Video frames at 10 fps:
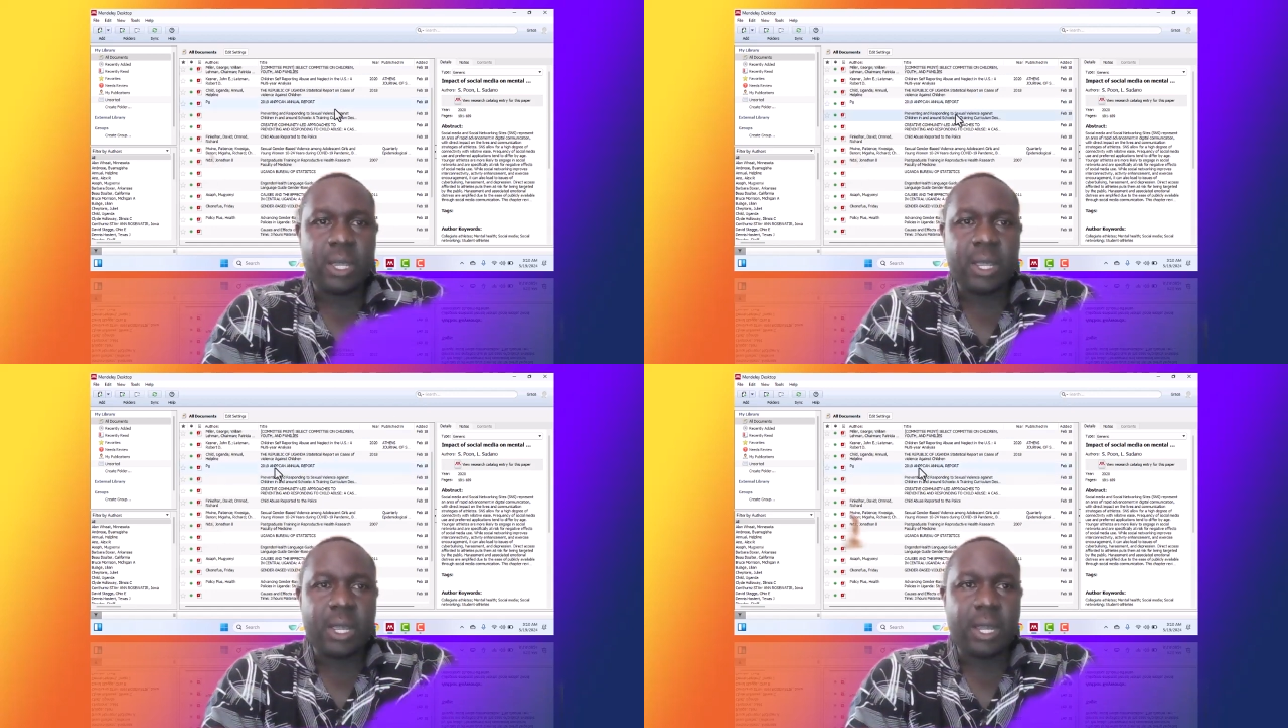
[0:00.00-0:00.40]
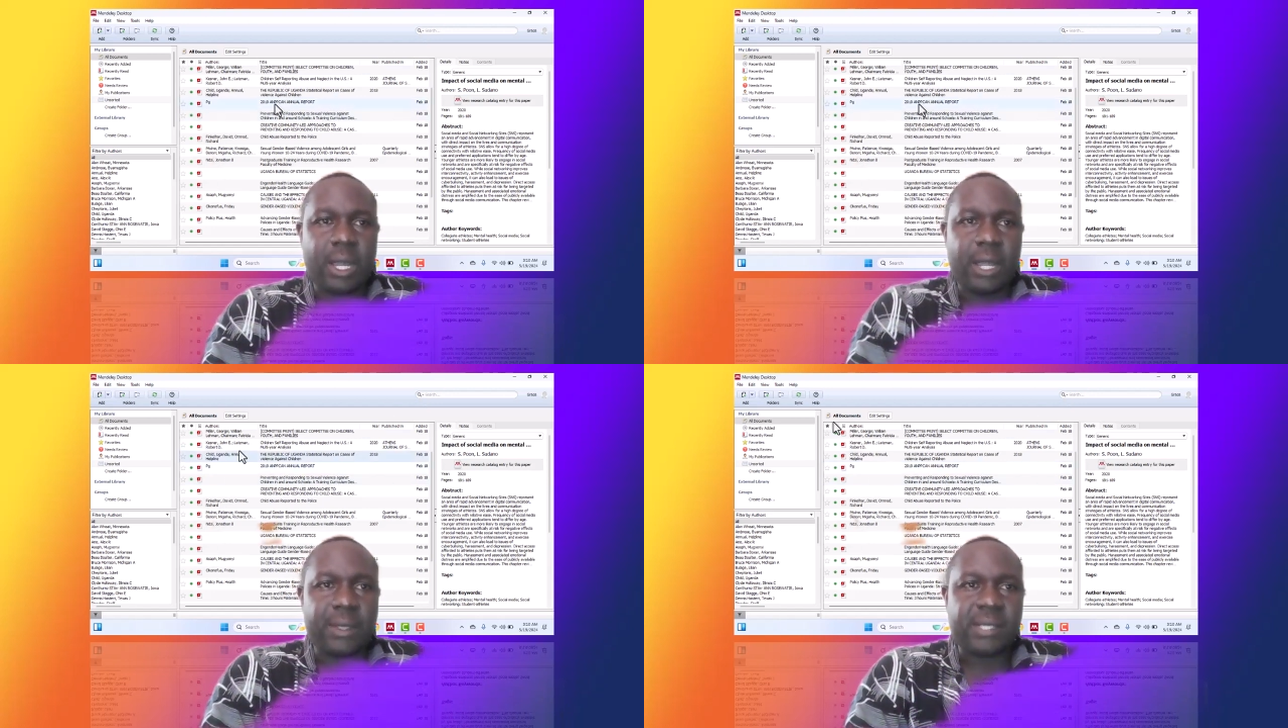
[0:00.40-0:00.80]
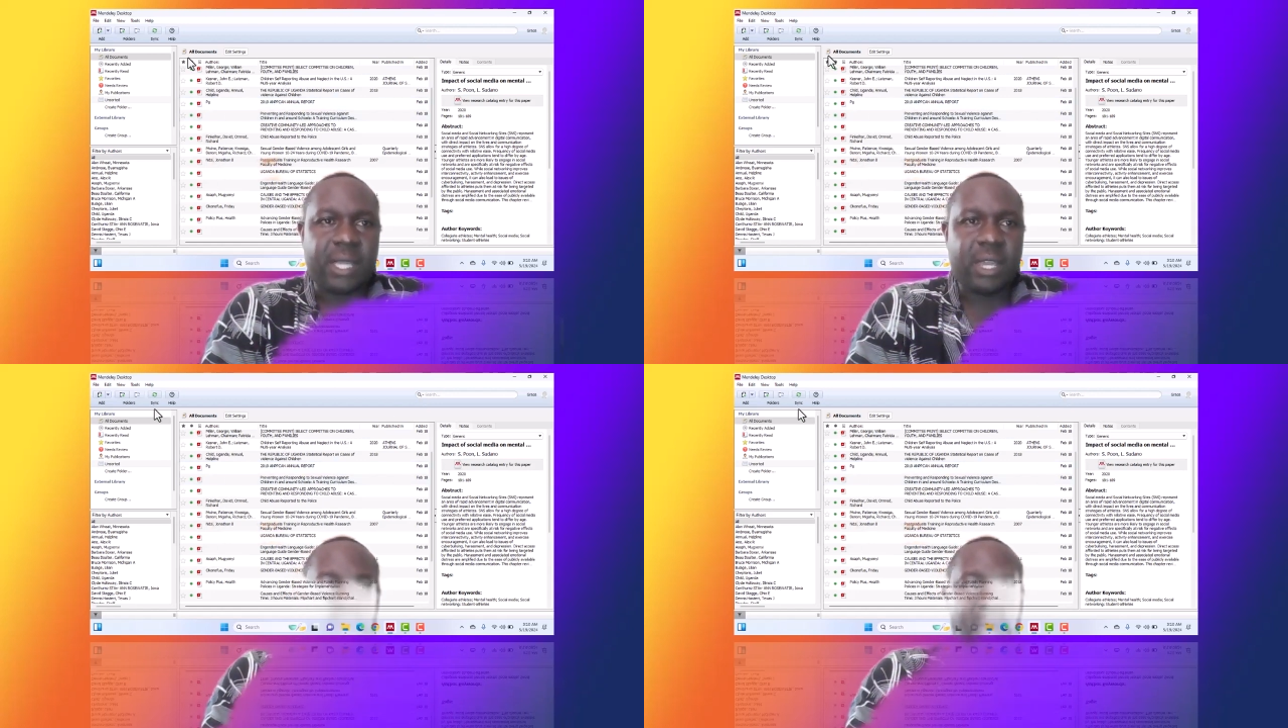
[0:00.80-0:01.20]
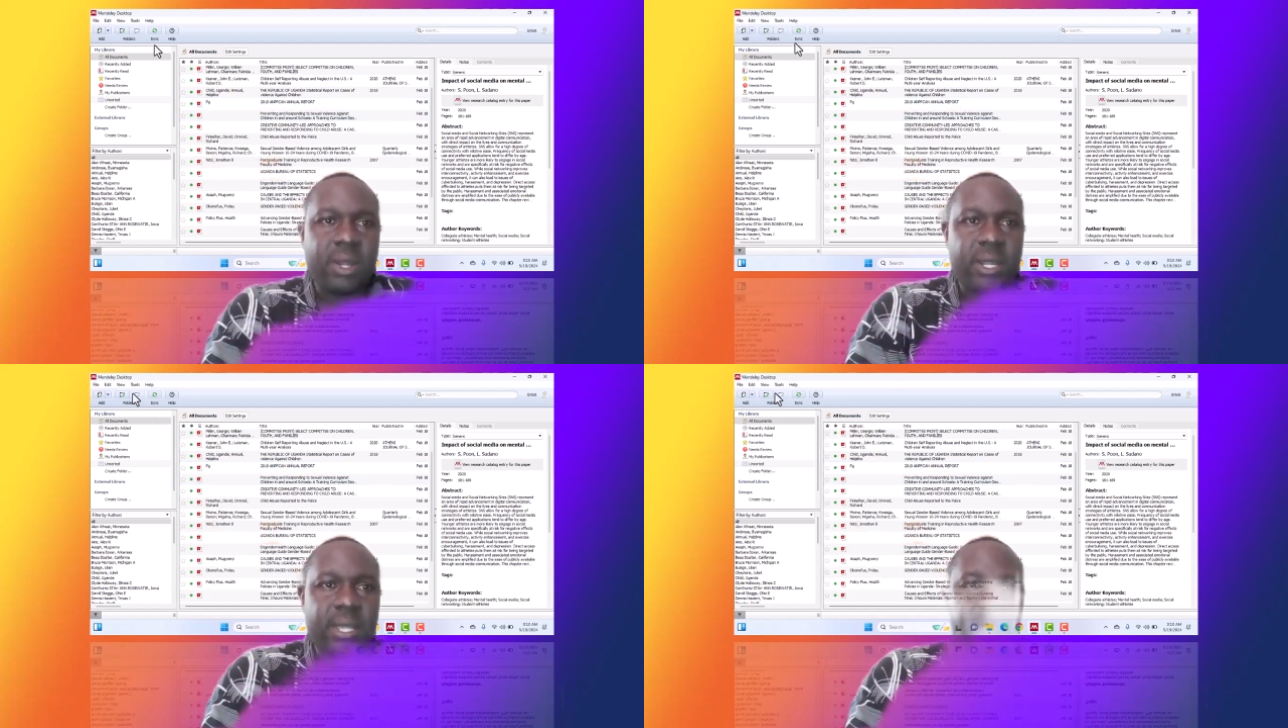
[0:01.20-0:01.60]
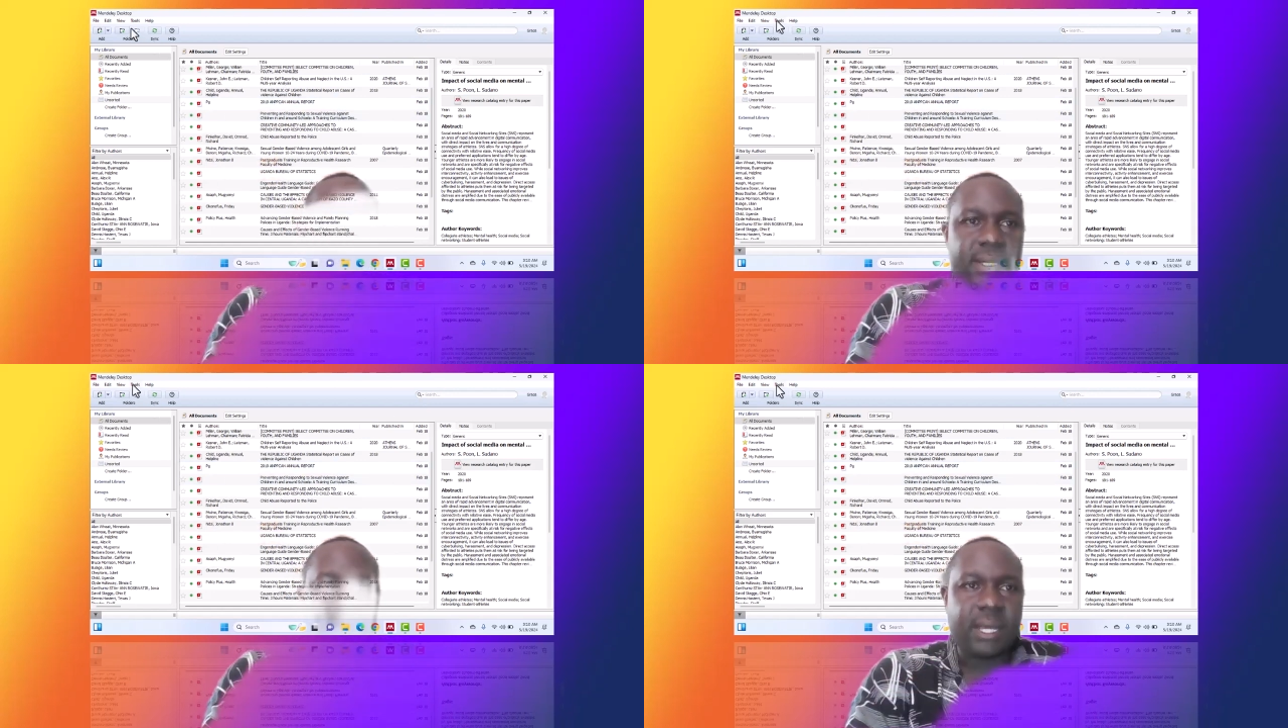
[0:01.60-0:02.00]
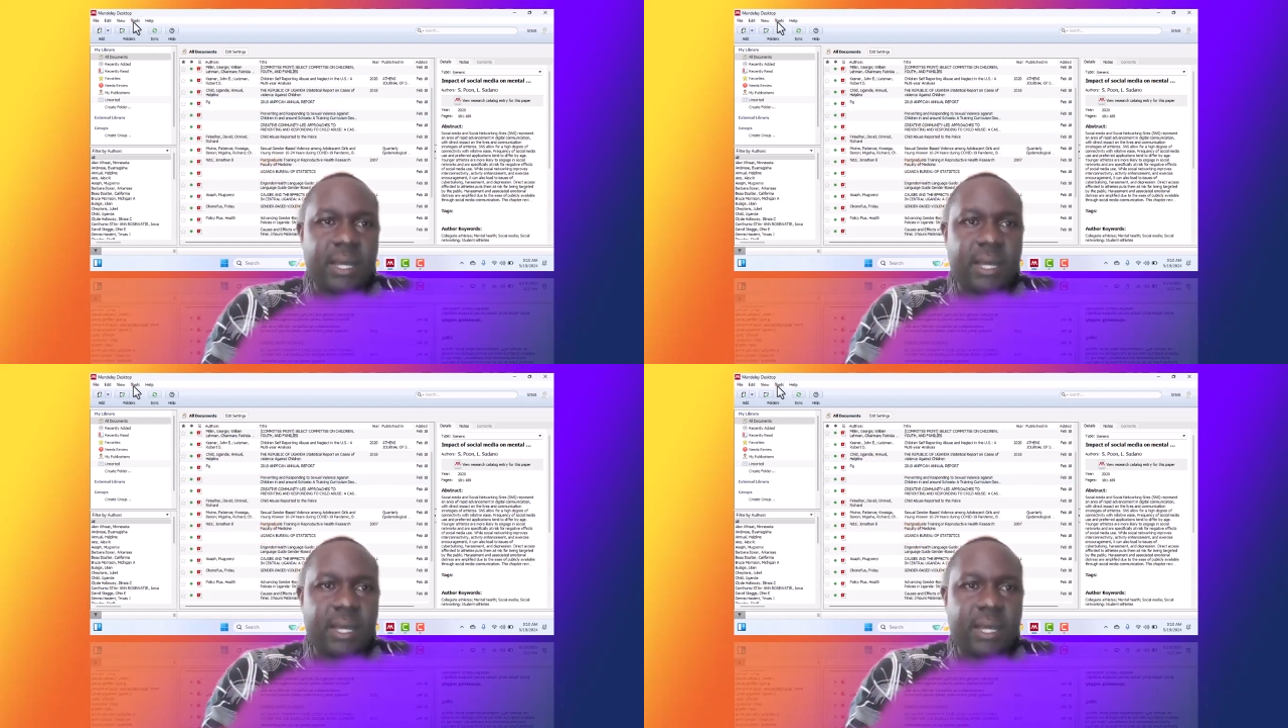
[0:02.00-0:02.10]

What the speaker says: The second one is of